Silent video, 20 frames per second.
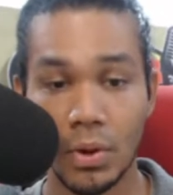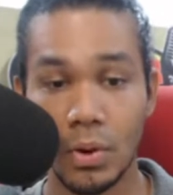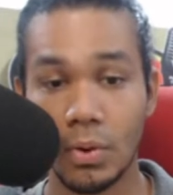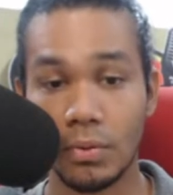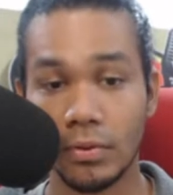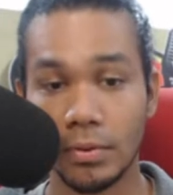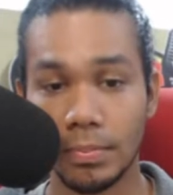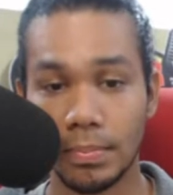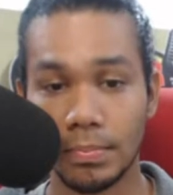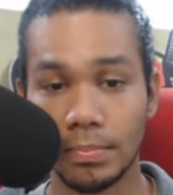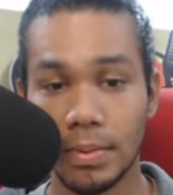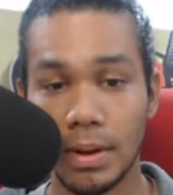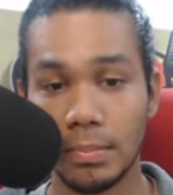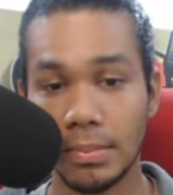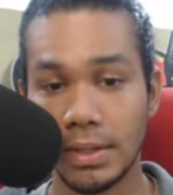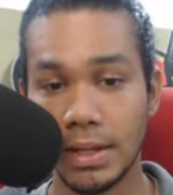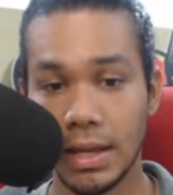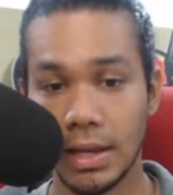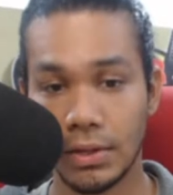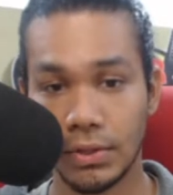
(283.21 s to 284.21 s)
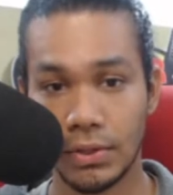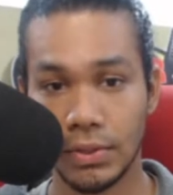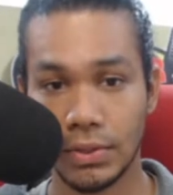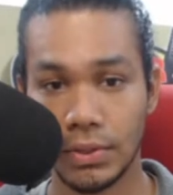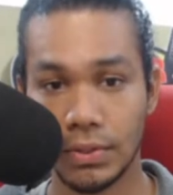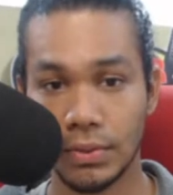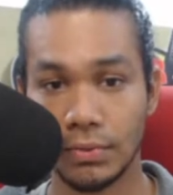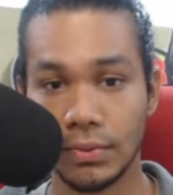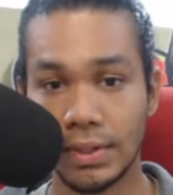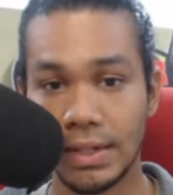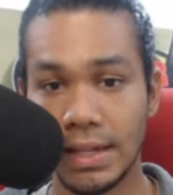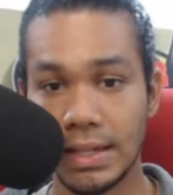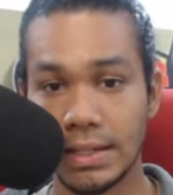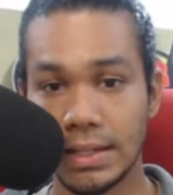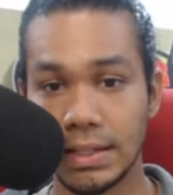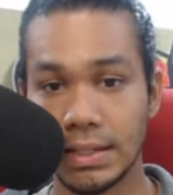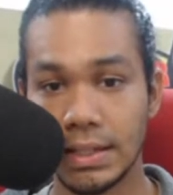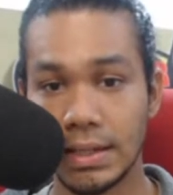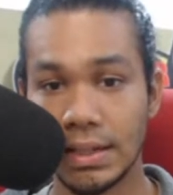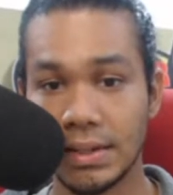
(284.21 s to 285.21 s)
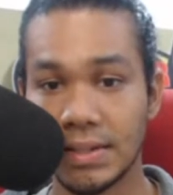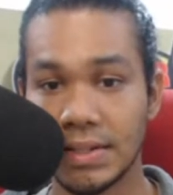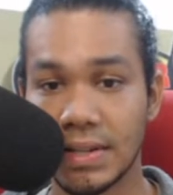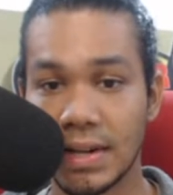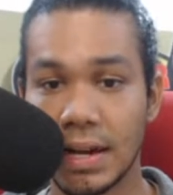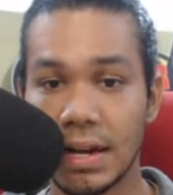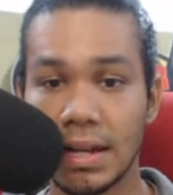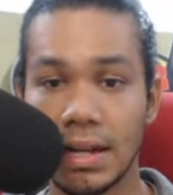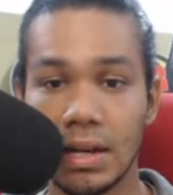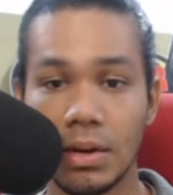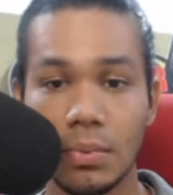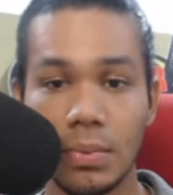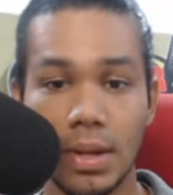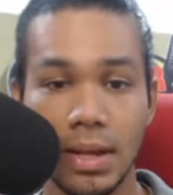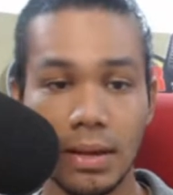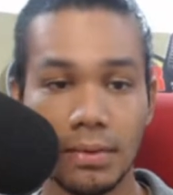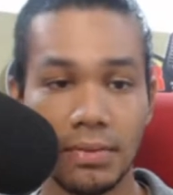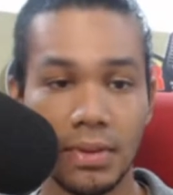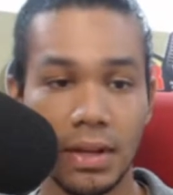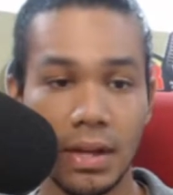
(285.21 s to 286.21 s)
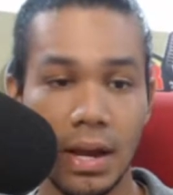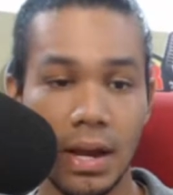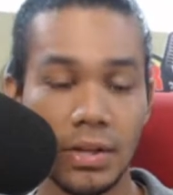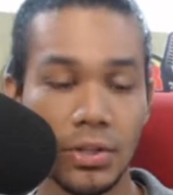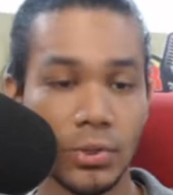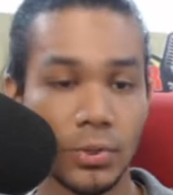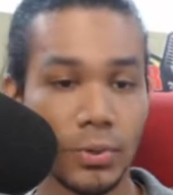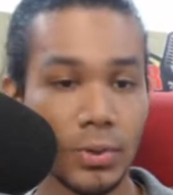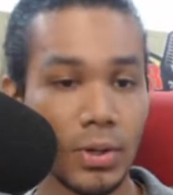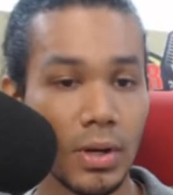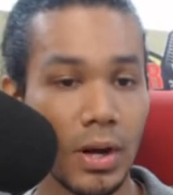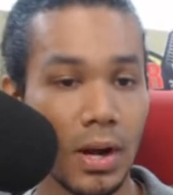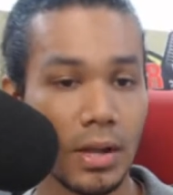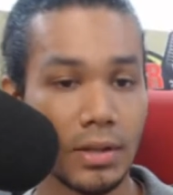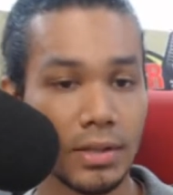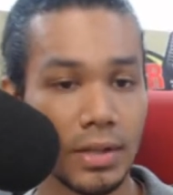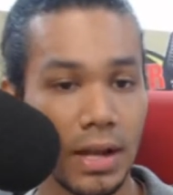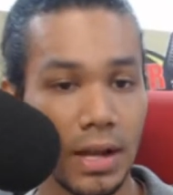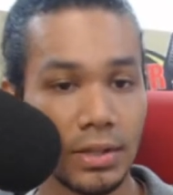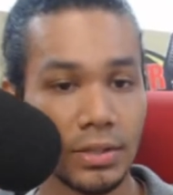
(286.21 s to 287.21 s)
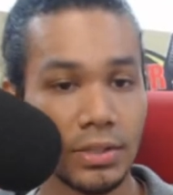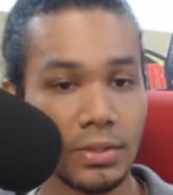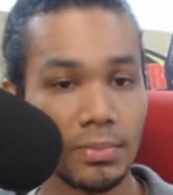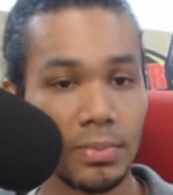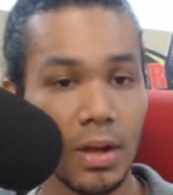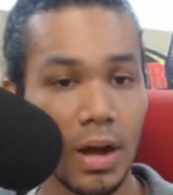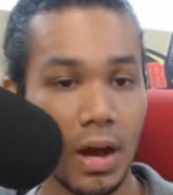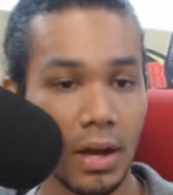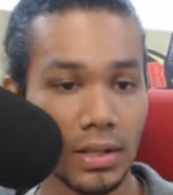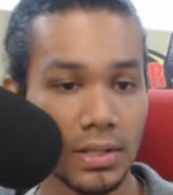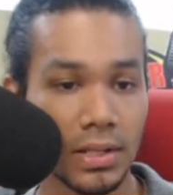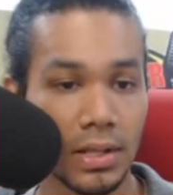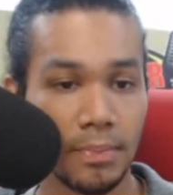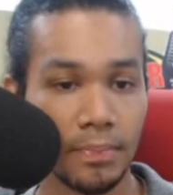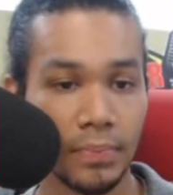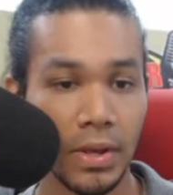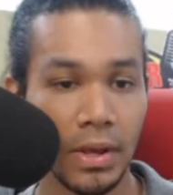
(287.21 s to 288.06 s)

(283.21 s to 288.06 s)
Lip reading: over publications related to the signing away of the Kaieteur and Kanji blocks.